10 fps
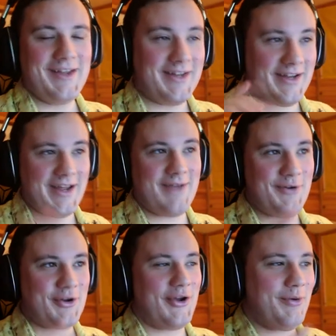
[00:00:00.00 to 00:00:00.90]

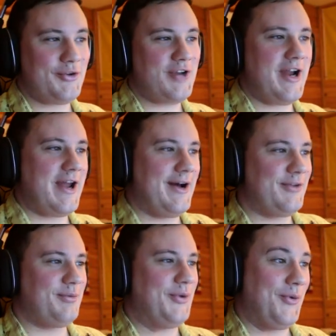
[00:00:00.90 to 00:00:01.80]
Never go to a training
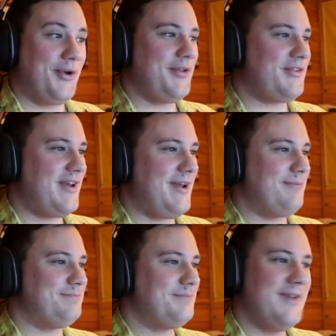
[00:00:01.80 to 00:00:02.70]
hospital according to this
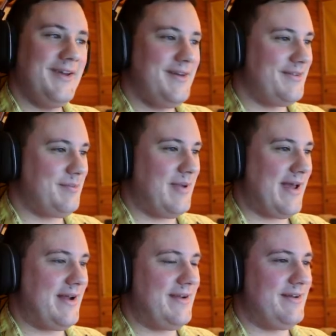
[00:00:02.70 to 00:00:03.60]
game. It's a
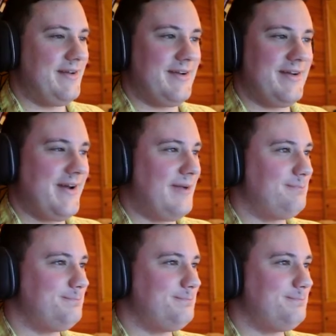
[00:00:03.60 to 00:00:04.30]
bad idea. You're gonna die.